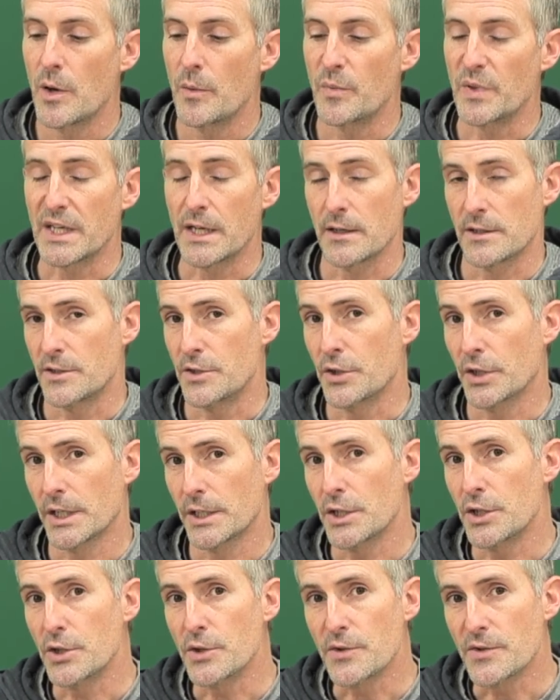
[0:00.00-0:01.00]
because you're
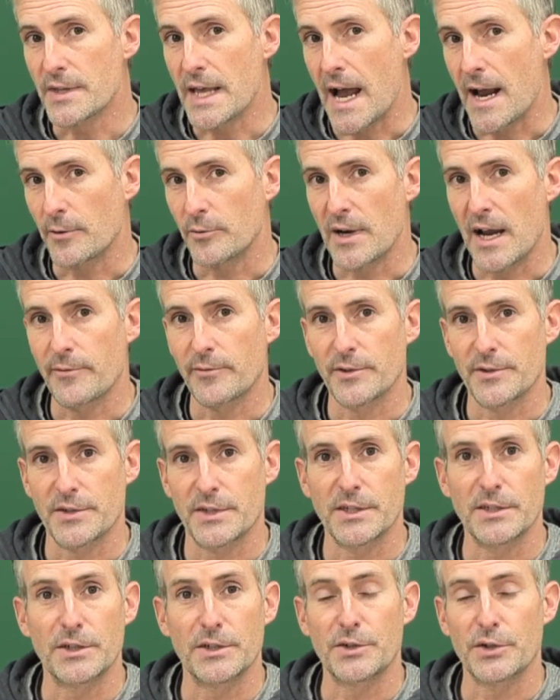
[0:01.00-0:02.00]
going to use that reference
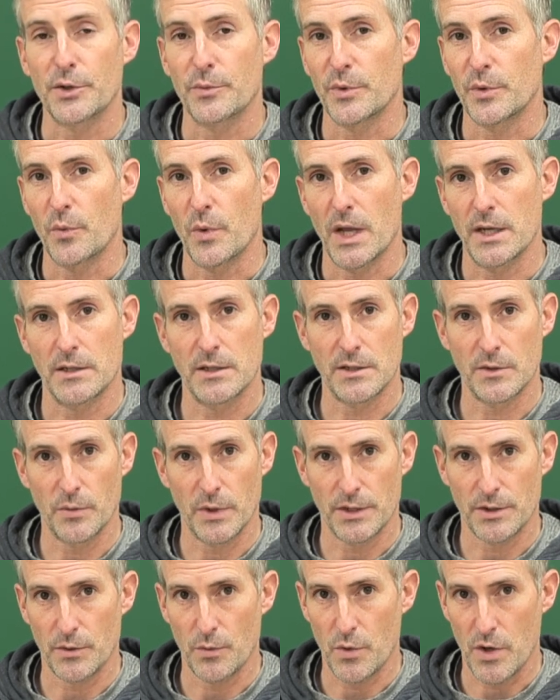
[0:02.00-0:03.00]
to determine when to
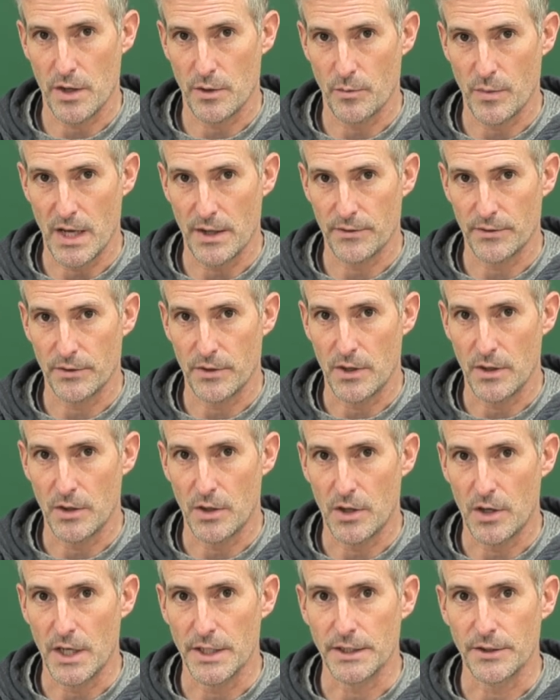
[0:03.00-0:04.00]
switch the water methanol
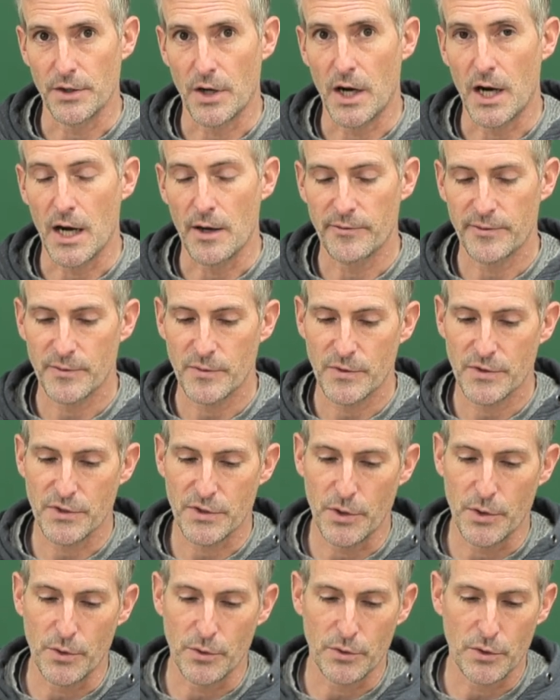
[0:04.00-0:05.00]
on and off.
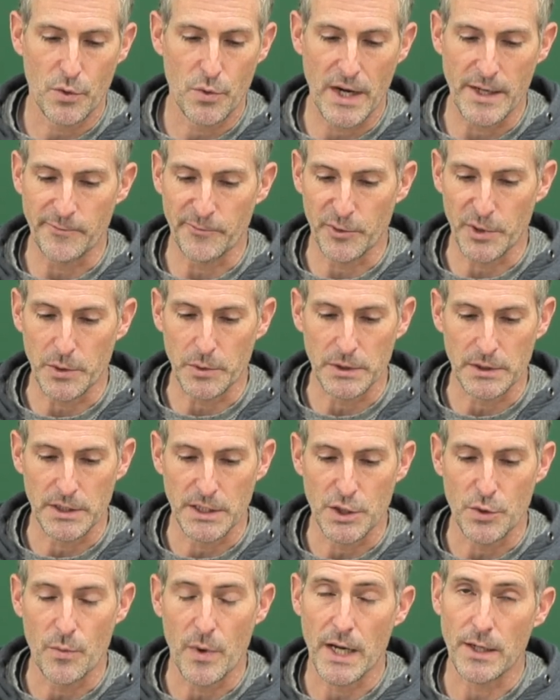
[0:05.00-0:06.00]
So quite
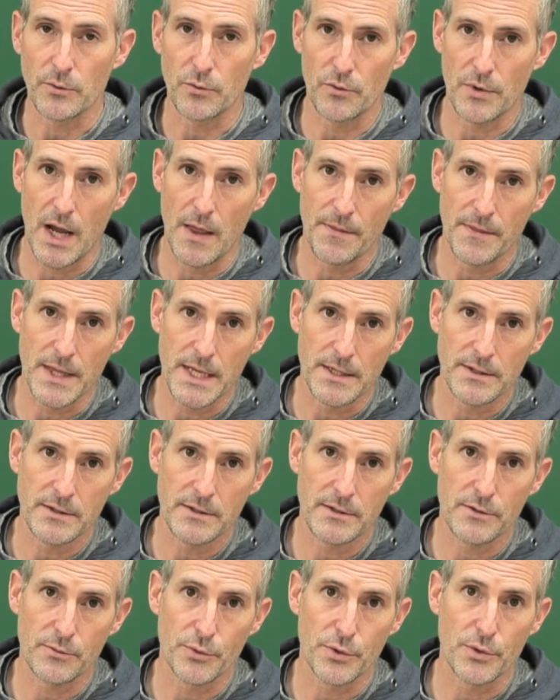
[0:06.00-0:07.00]
frequently you might run this
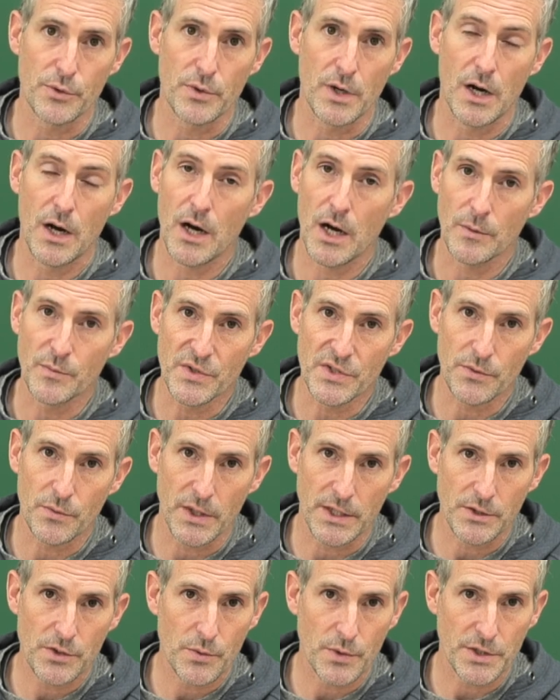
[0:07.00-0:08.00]
through a Hobbs
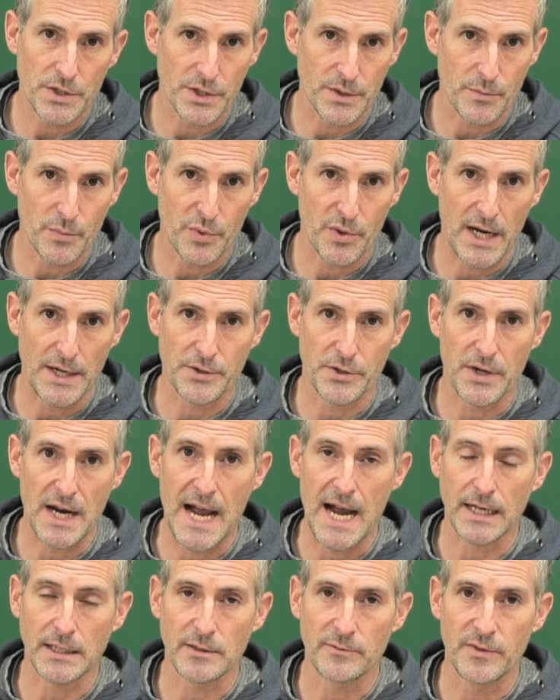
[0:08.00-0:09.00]
switch, which is pressure
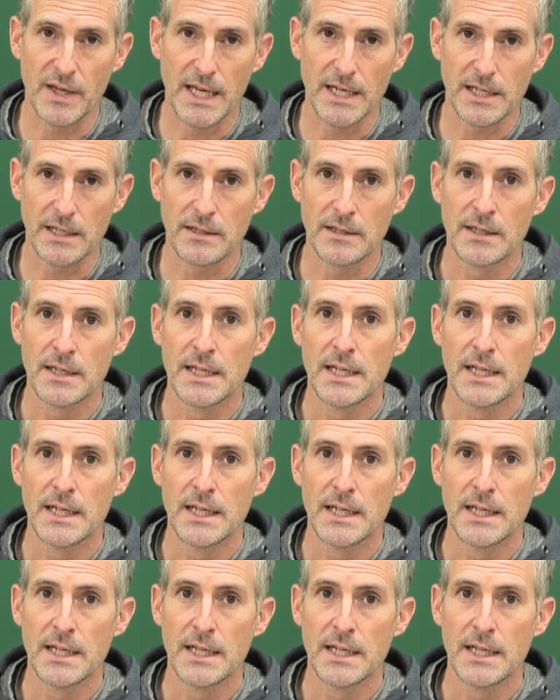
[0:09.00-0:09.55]
activated,